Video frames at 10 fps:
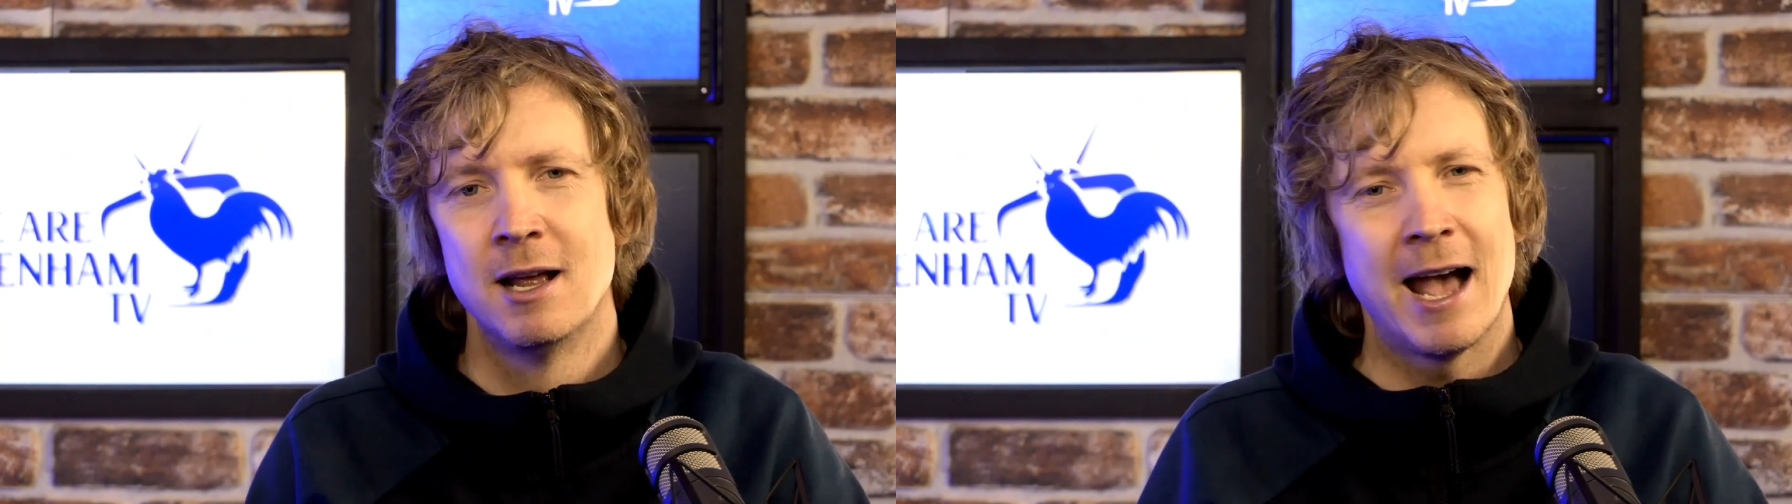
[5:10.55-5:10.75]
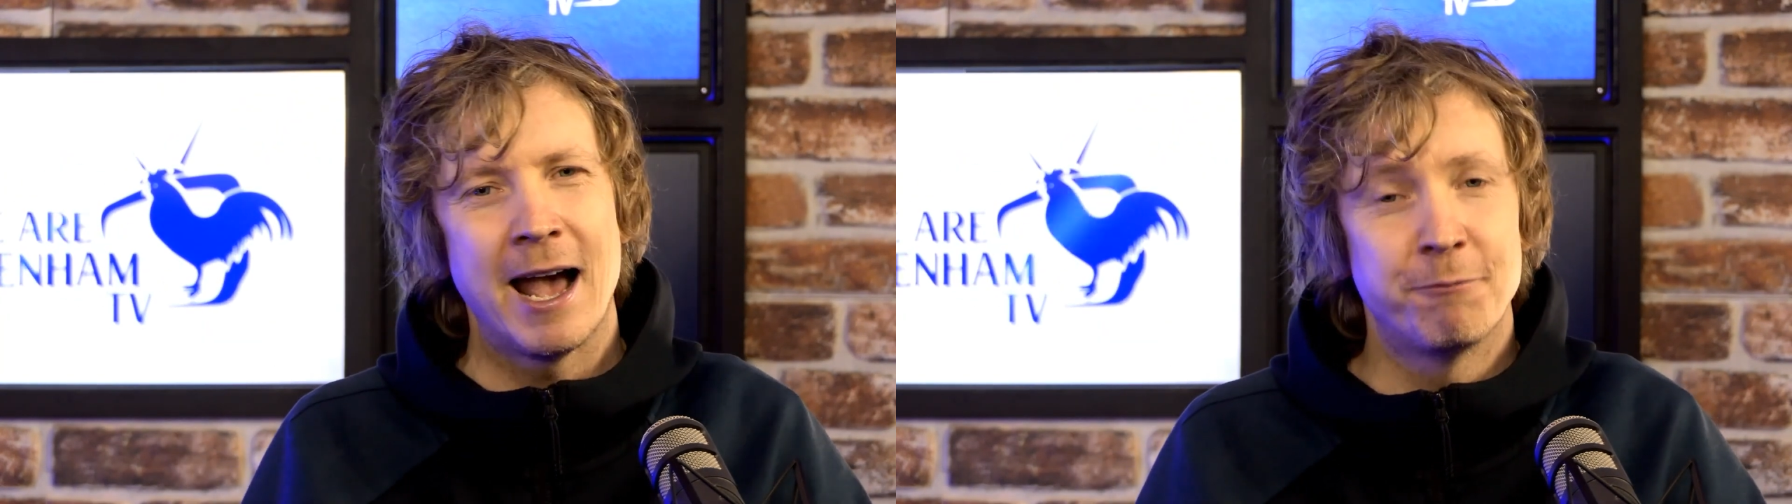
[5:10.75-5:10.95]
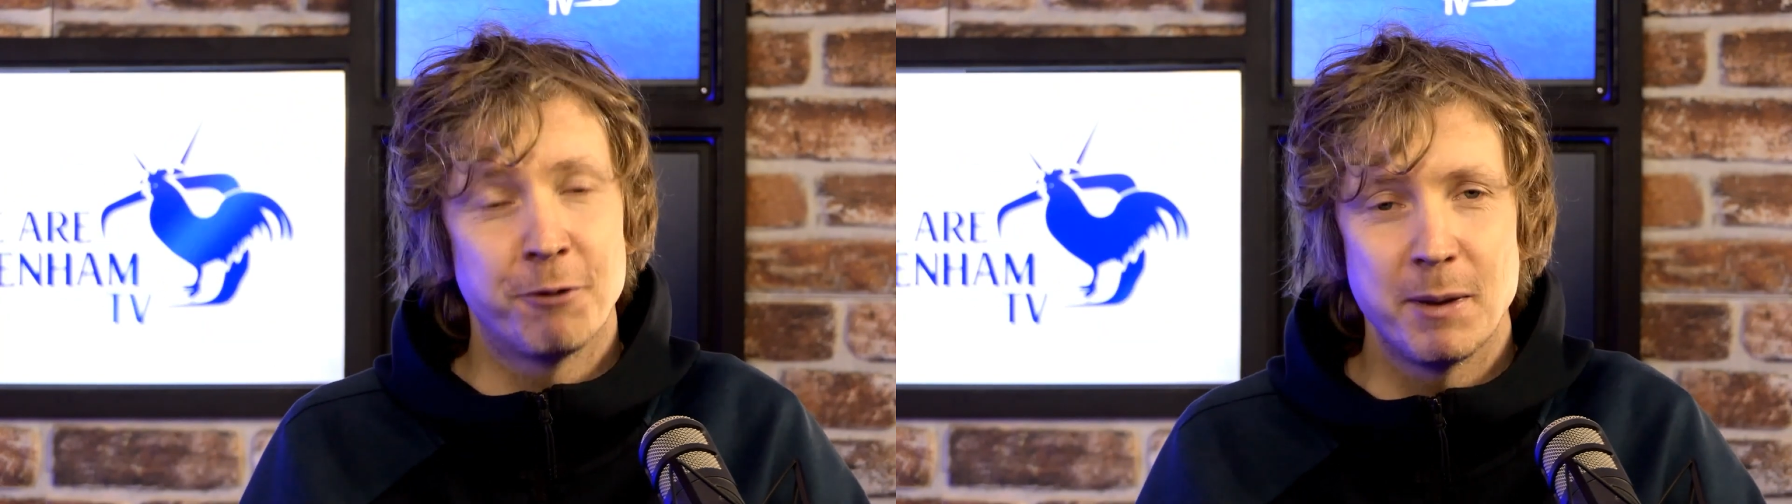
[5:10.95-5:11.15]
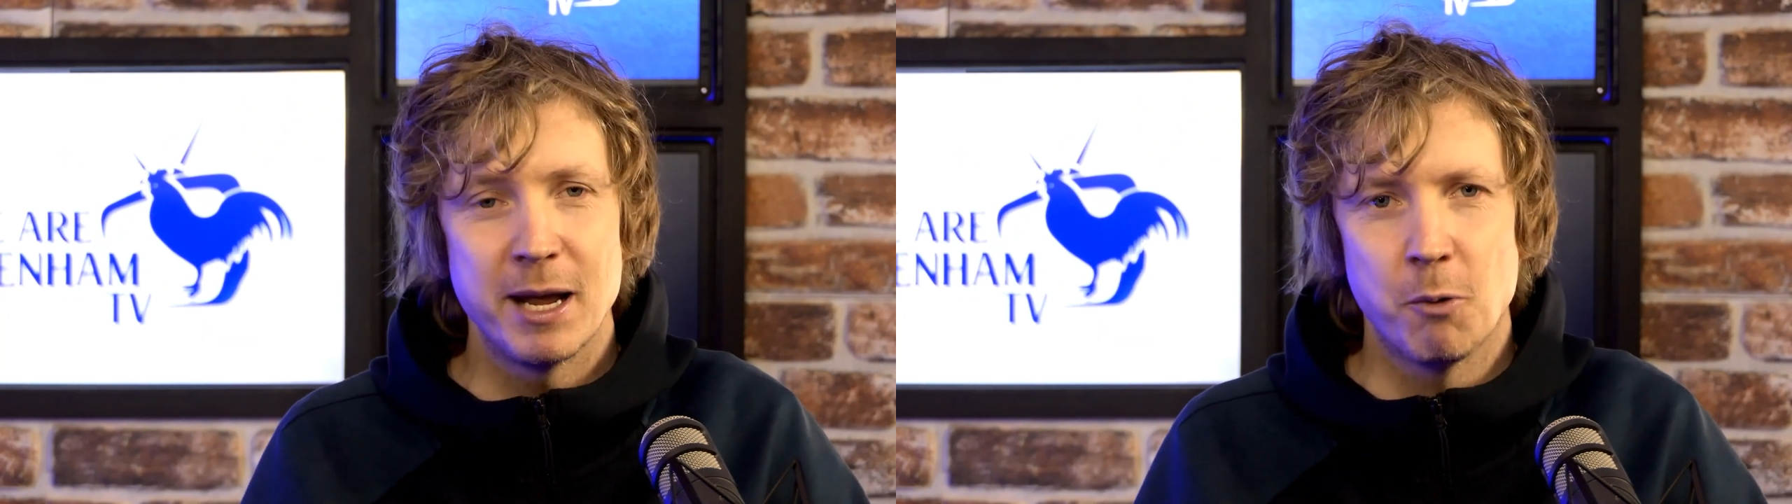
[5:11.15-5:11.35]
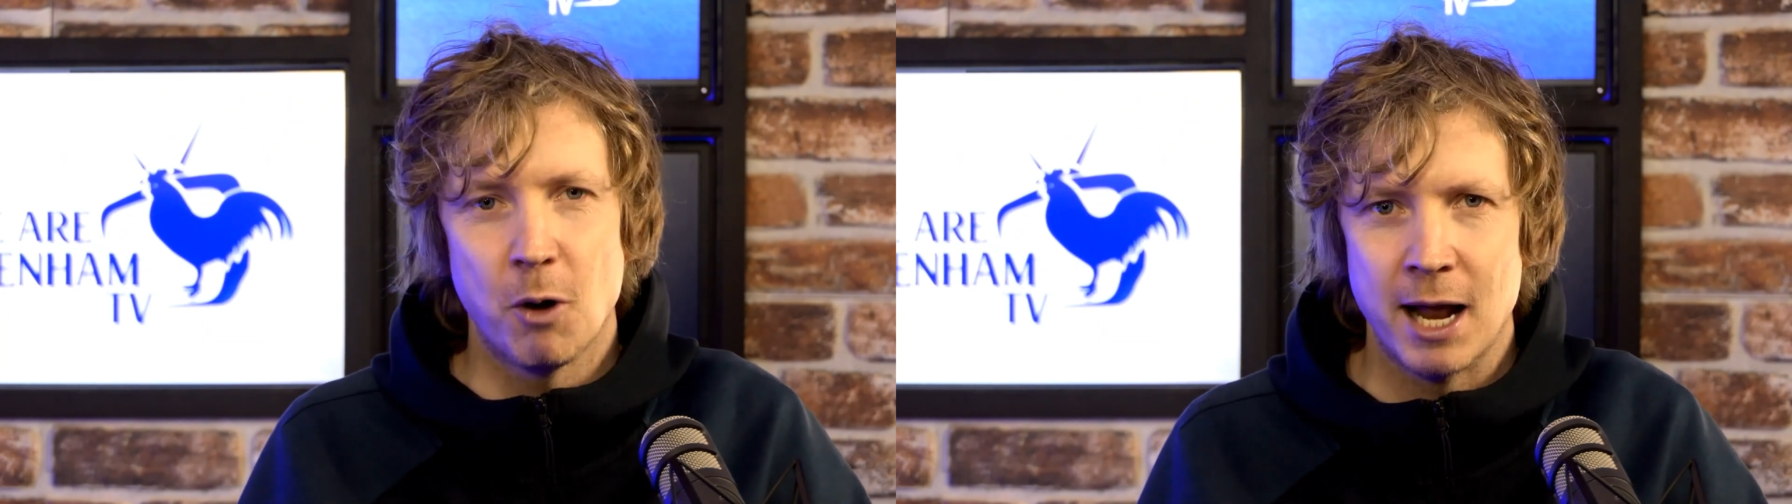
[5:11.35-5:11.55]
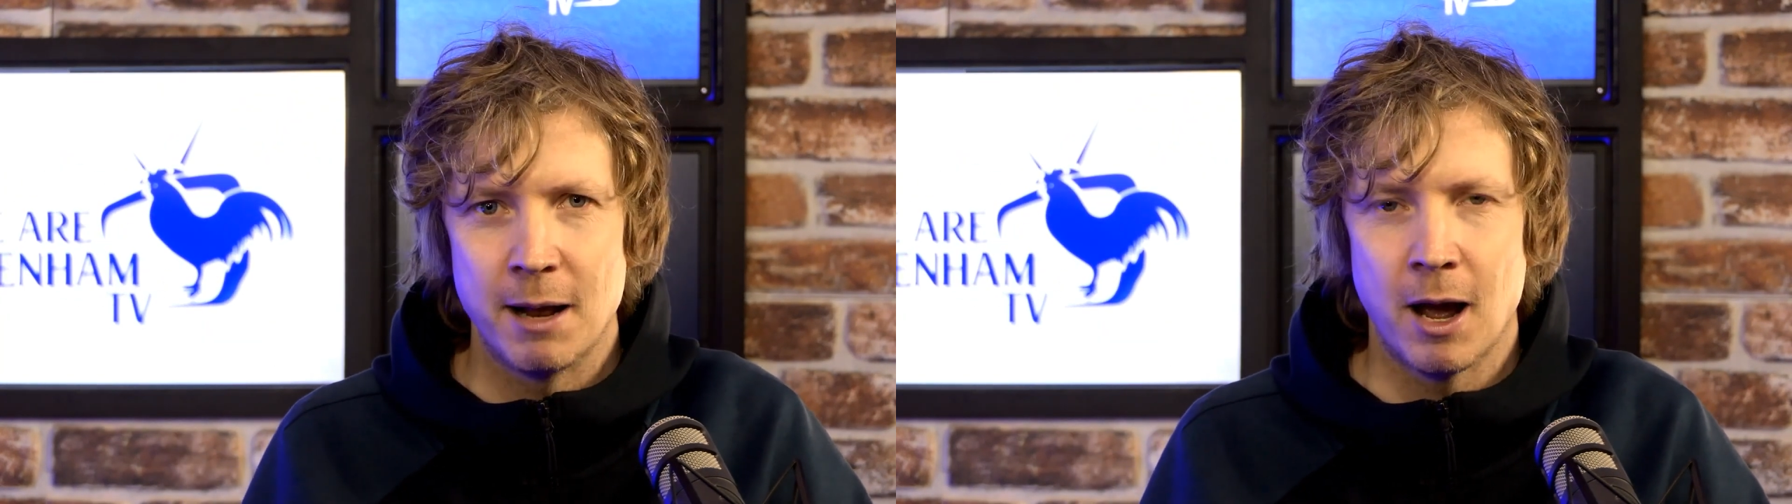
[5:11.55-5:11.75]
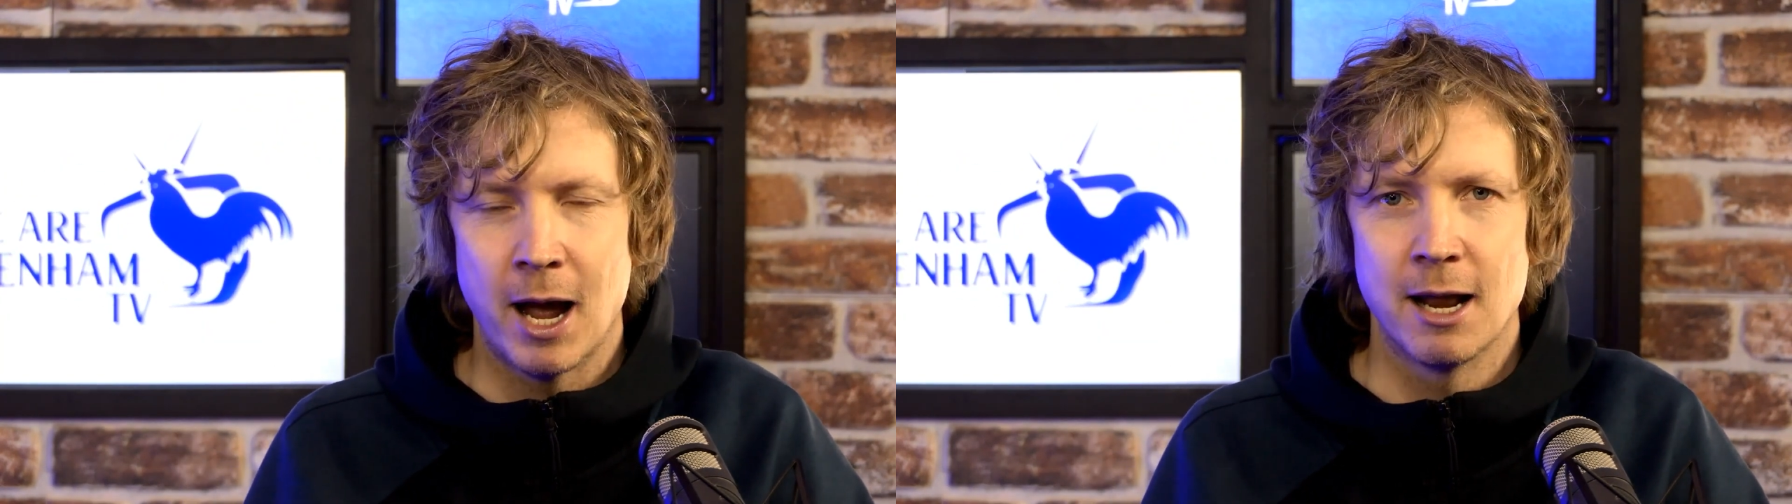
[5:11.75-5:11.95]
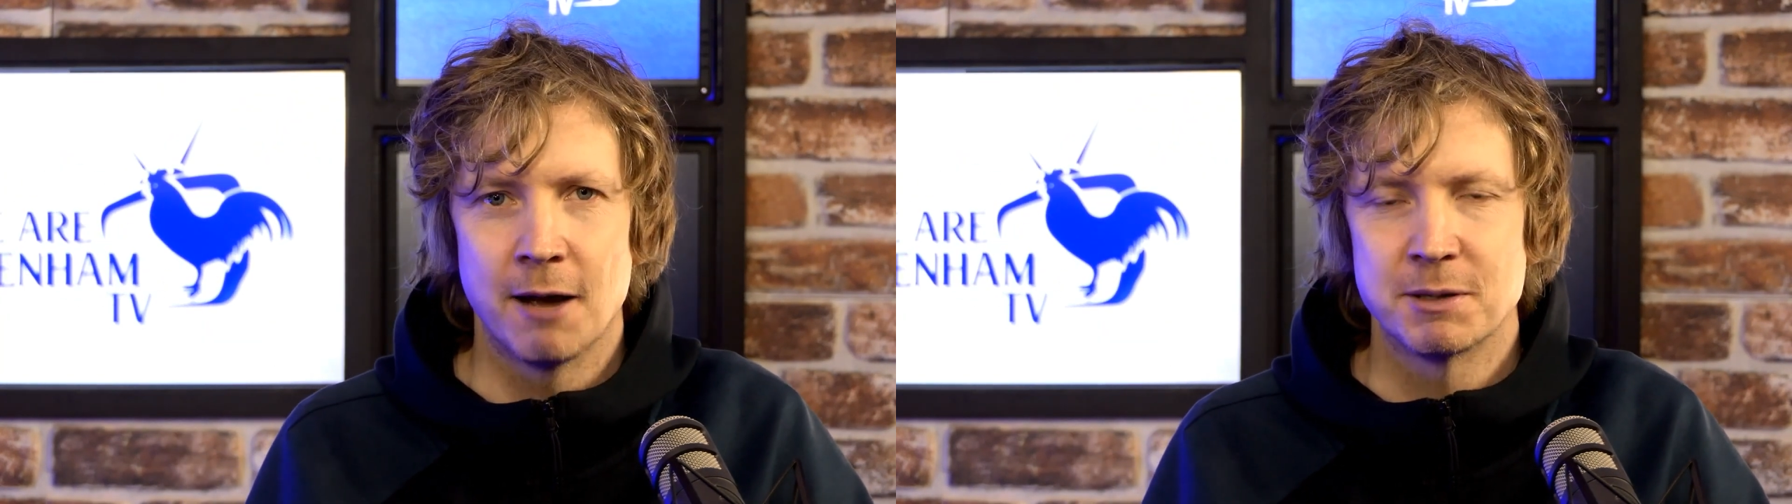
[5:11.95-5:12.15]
And for me, what I loved